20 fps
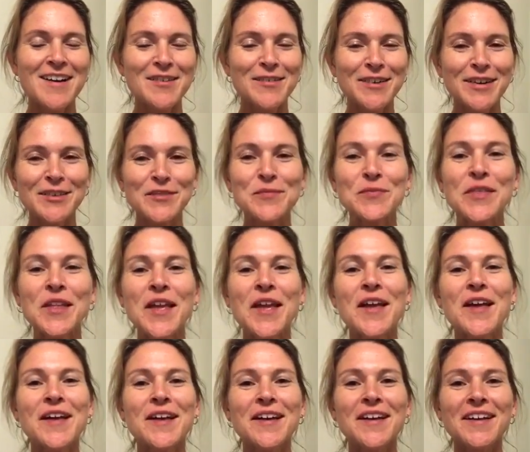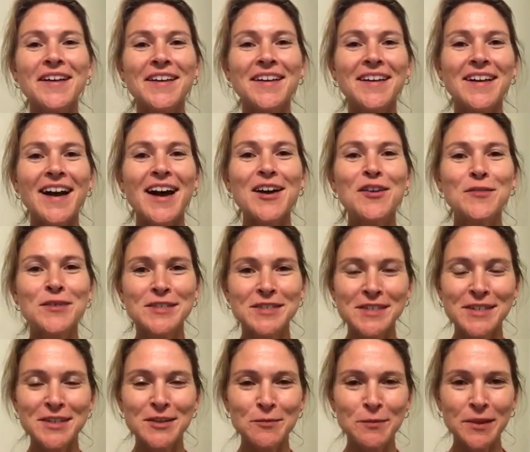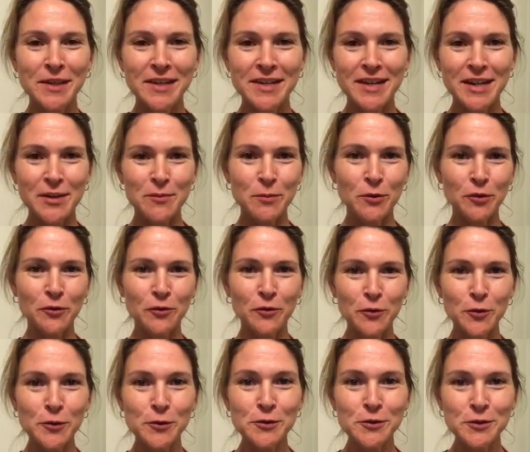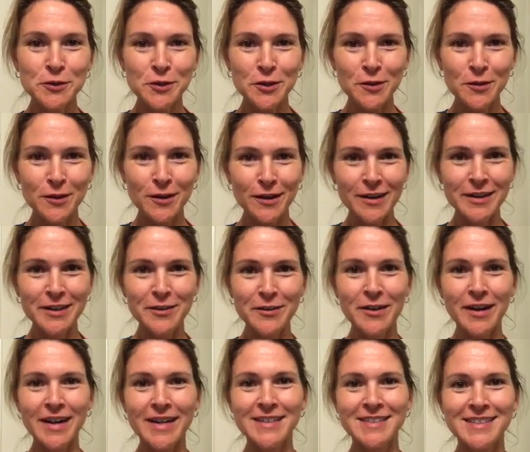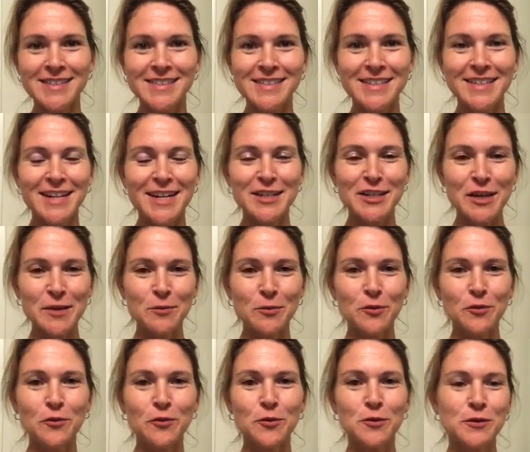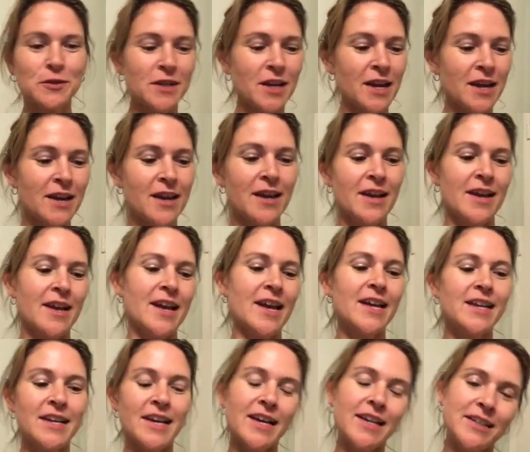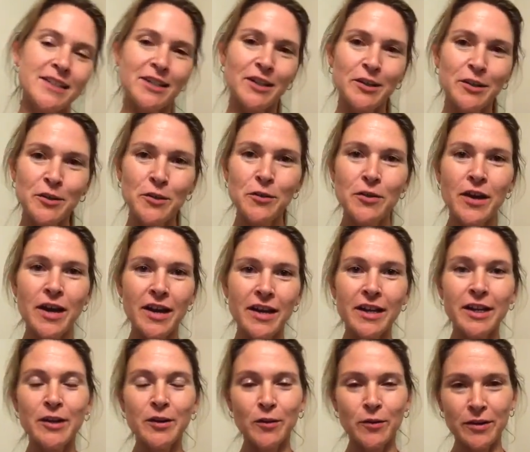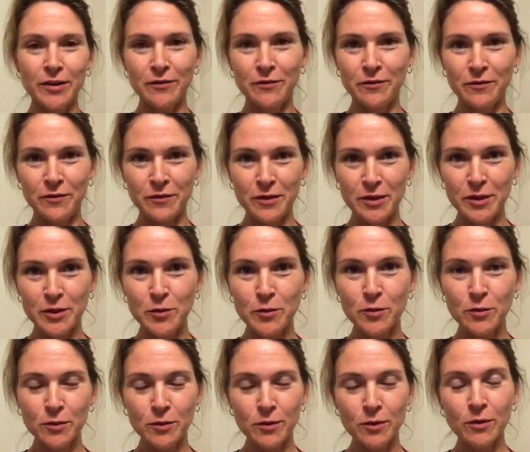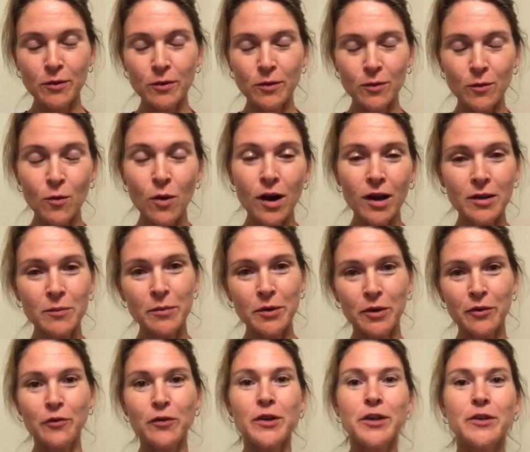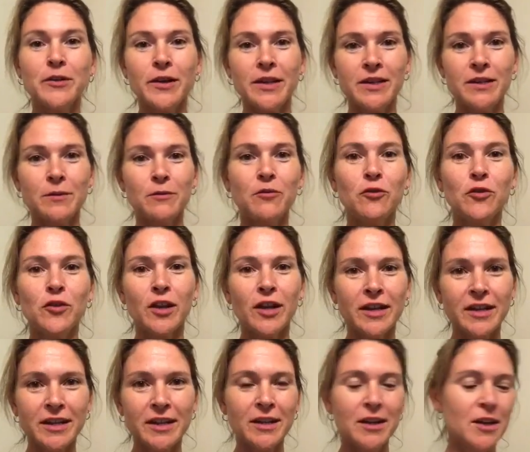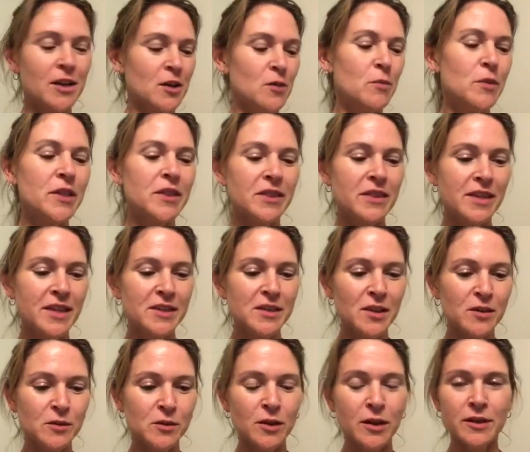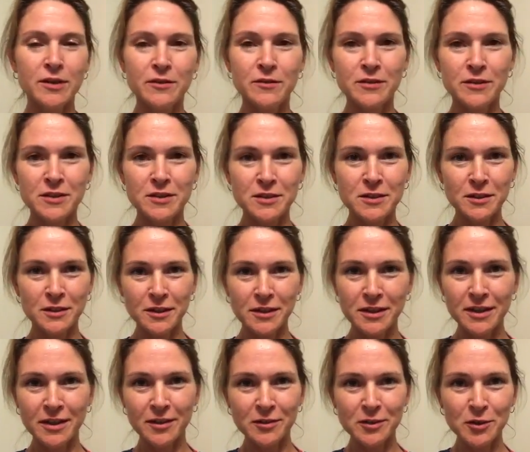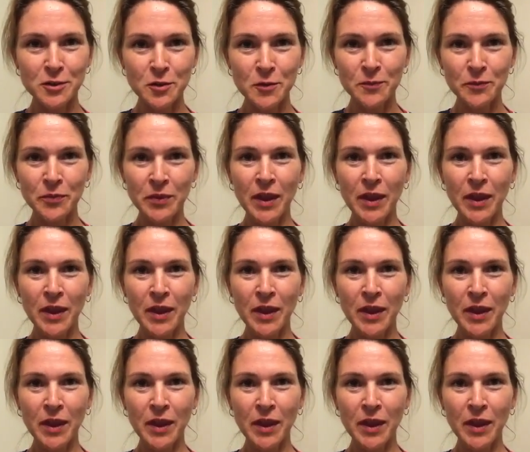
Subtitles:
Well, I was gonna play an April Fool's joke on you guys since today's April Fool's Day, and tell you that if you walk barefoot you'll end up flying, but it sounds kind of silly now. So